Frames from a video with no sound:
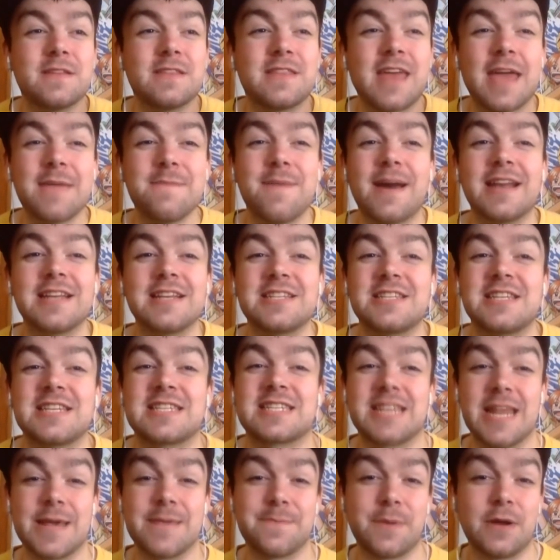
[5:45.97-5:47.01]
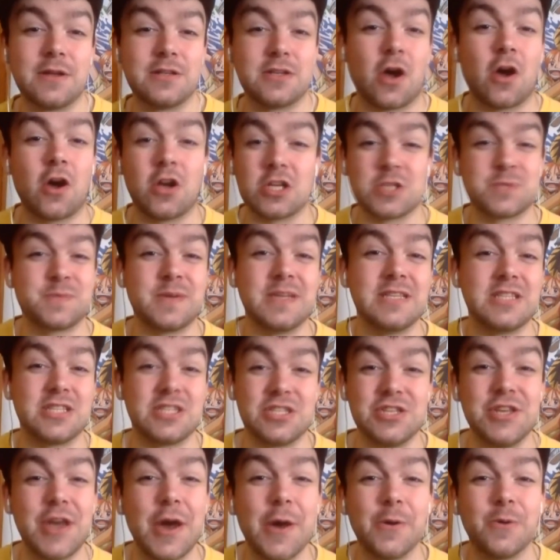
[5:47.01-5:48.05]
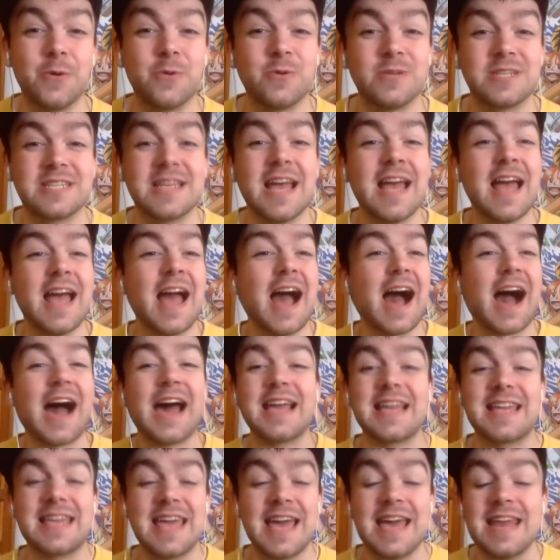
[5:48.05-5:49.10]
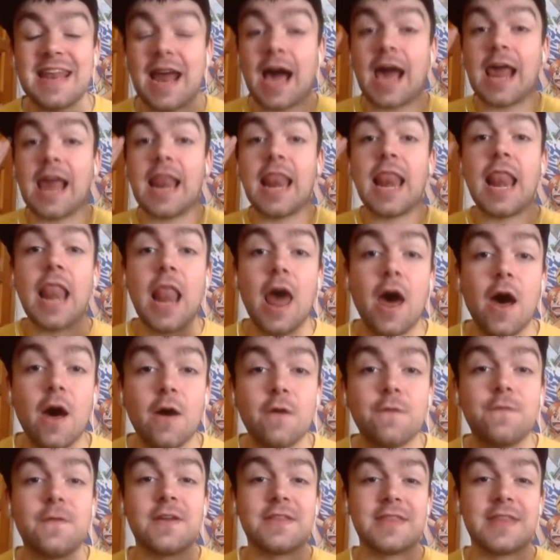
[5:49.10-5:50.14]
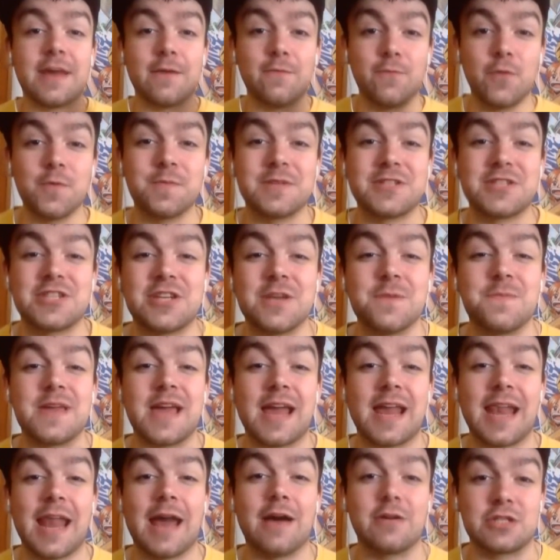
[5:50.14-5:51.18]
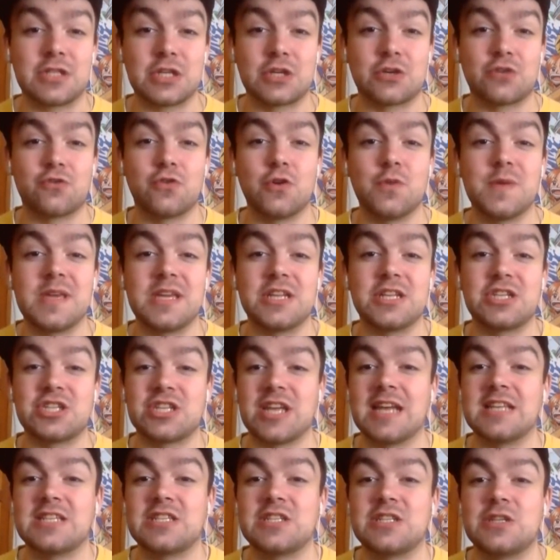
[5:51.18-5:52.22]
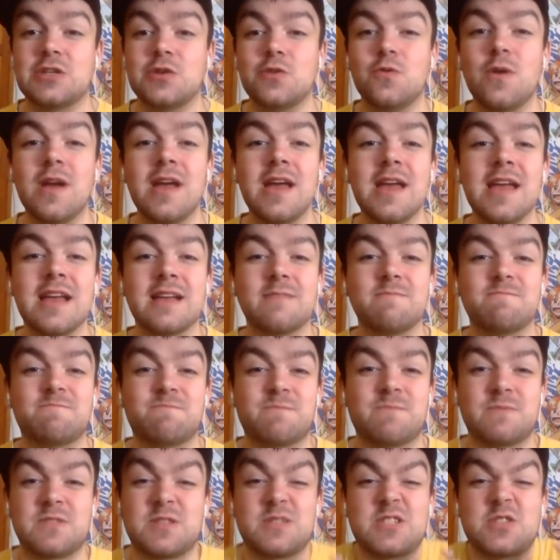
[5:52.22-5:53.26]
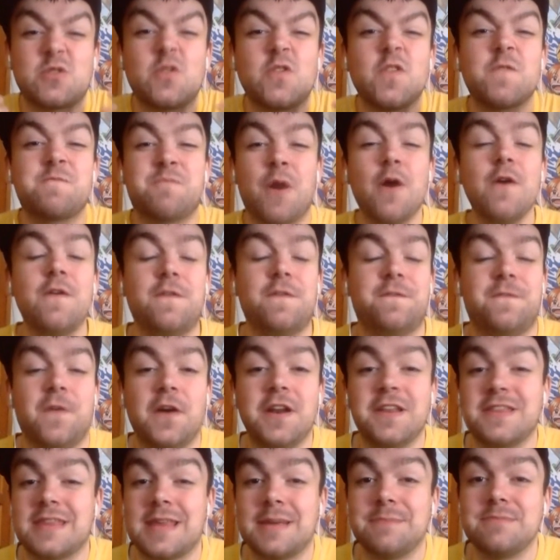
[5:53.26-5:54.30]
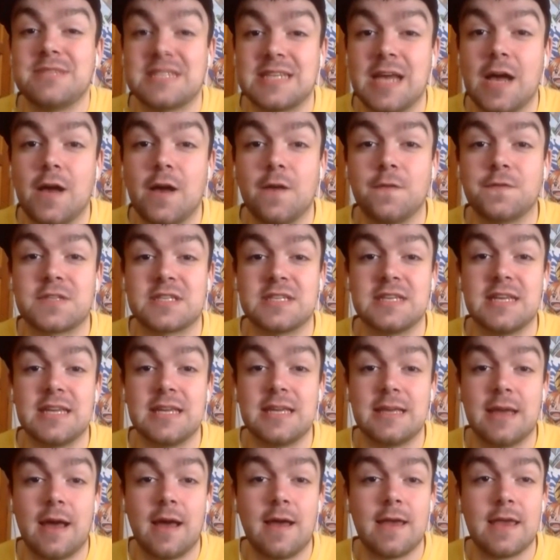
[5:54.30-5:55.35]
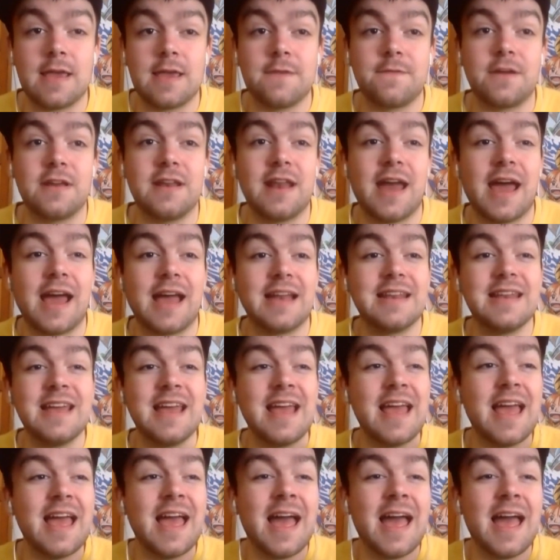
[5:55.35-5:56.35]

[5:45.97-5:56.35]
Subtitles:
they managed to slip under Ozpin's nose. Again, I love that RWBY Chibi allows the crew be a chance to sort of poke fun at themselves, even. And